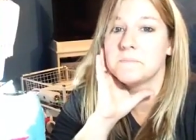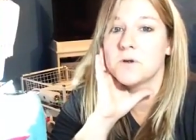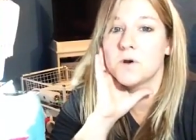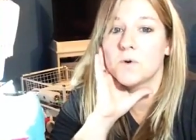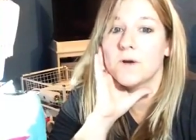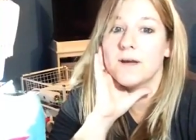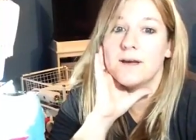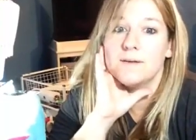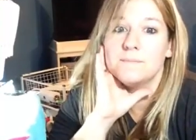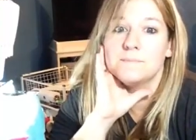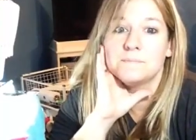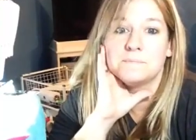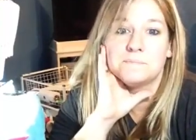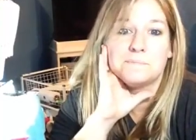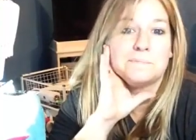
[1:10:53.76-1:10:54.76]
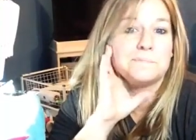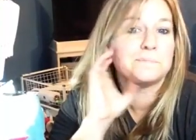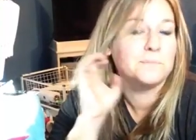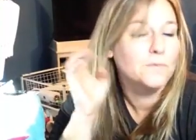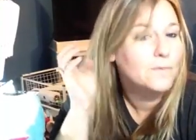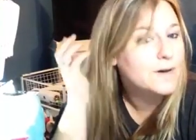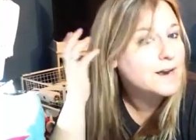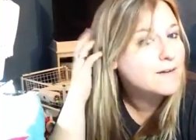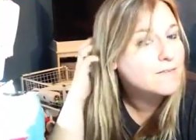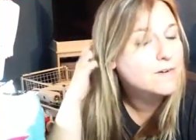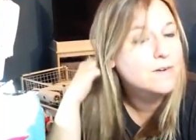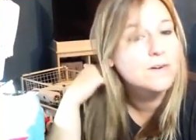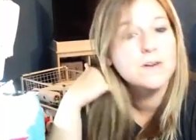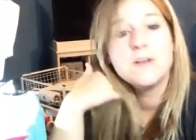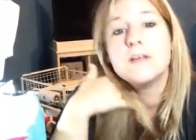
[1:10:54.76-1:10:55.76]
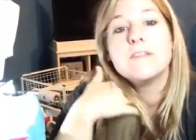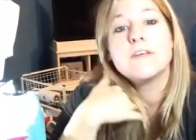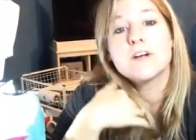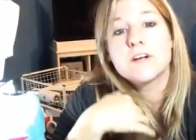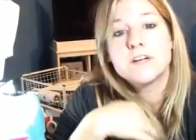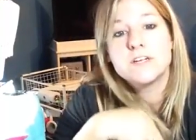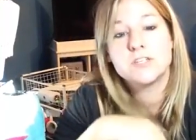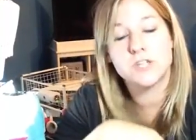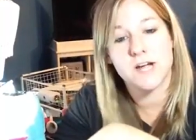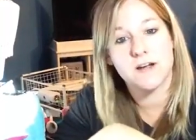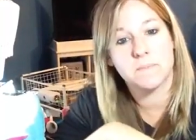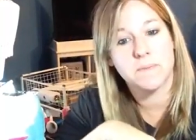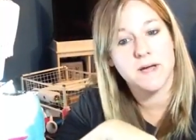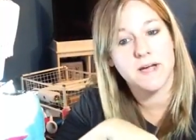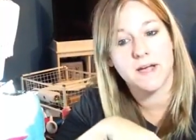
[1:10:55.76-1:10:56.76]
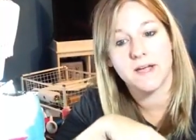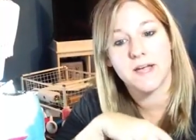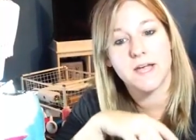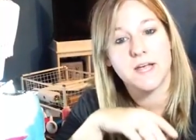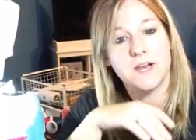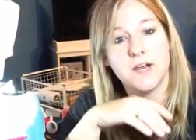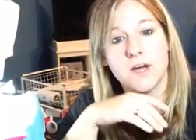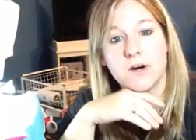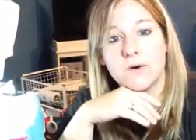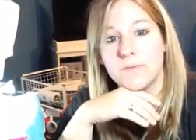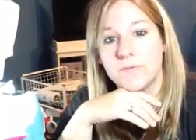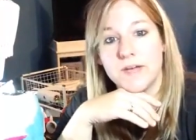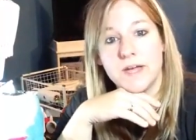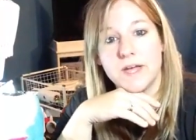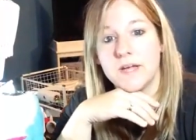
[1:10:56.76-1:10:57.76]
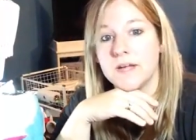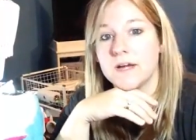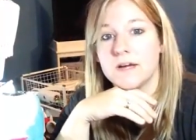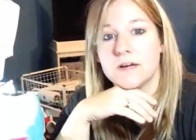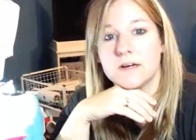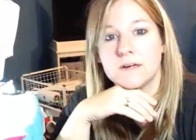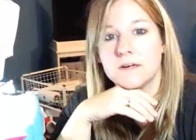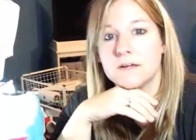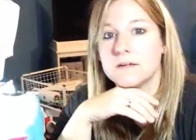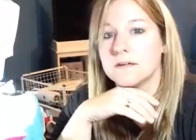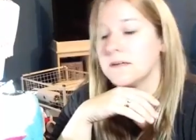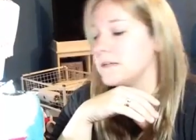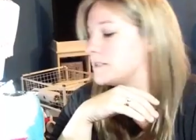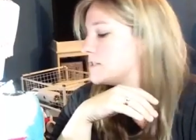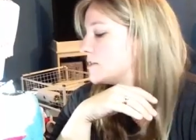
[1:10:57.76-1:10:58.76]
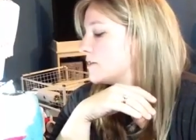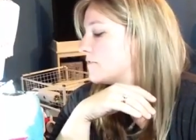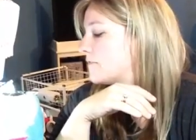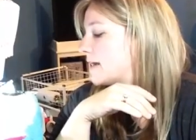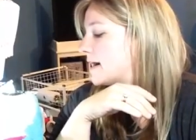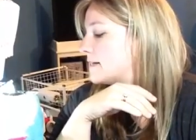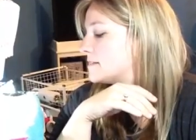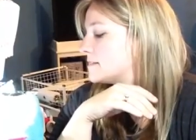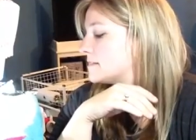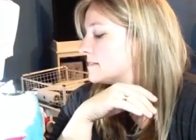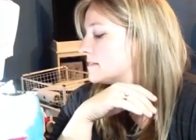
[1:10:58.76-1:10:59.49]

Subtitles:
okay, whatever. They're going to drag by. And no, it's so fast.